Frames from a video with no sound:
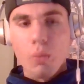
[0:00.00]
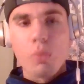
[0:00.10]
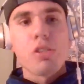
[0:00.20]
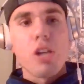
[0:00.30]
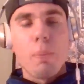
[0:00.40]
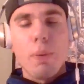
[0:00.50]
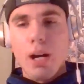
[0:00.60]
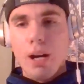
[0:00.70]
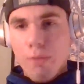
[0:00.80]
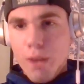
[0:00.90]
What's up,
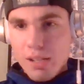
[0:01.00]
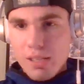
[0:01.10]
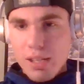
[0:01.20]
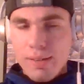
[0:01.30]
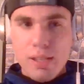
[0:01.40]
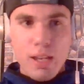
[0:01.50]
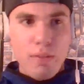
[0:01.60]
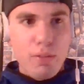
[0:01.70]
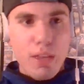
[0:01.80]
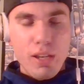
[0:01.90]

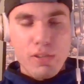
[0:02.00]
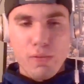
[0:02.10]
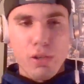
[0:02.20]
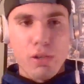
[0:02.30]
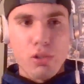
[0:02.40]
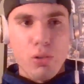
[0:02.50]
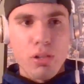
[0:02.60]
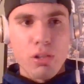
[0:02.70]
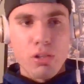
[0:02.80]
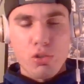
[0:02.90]
Fox87? Thanks for
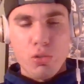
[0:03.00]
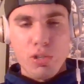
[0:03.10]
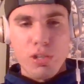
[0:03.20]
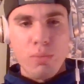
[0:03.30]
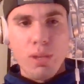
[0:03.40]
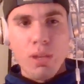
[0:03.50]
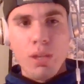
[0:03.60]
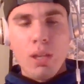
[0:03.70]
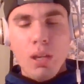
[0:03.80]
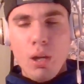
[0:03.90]
joining the stream.
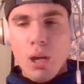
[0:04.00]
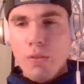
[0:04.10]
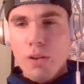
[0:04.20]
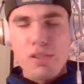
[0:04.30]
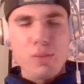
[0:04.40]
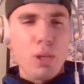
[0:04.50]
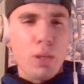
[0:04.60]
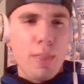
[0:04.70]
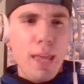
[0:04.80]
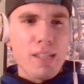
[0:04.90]
I've heard some
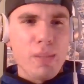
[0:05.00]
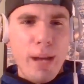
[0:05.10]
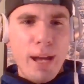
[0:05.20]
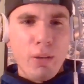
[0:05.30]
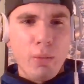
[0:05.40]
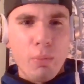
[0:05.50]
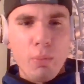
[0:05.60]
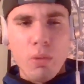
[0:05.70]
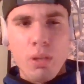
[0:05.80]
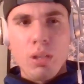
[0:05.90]
good things about him.
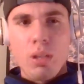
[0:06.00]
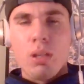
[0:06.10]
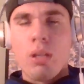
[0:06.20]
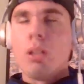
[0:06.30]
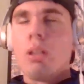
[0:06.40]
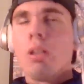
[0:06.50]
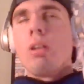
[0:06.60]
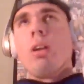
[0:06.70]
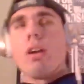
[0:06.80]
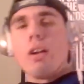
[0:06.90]

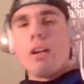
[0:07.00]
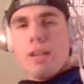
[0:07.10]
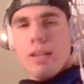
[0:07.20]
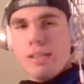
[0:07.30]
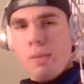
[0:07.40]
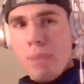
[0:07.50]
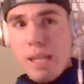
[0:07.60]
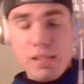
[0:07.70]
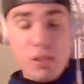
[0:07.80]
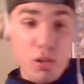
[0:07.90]
I heard he's a
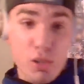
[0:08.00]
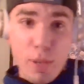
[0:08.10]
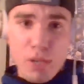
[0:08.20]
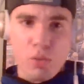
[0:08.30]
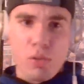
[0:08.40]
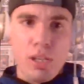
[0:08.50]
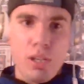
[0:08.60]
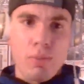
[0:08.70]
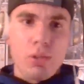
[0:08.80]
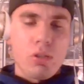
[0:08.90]
beast on special
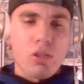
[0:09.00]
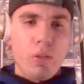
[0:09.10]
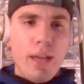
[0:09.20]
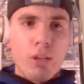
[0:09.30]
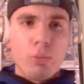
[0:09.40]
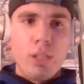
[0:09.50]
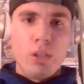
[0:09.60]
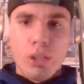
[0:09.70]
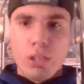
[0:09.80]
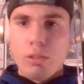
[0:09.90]
teams, so that'll be
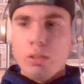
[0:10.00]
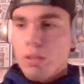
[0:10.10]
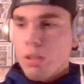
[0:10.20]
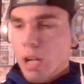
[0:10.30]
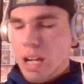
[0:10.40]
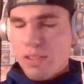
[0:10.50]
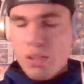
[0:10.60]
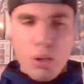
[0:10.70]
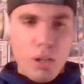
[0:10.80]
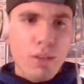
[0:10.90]
good. I
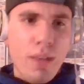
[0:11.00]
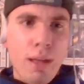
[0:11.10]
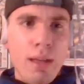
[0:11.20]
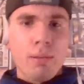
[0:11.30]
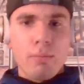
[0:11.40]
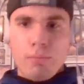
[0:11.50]
also heard that,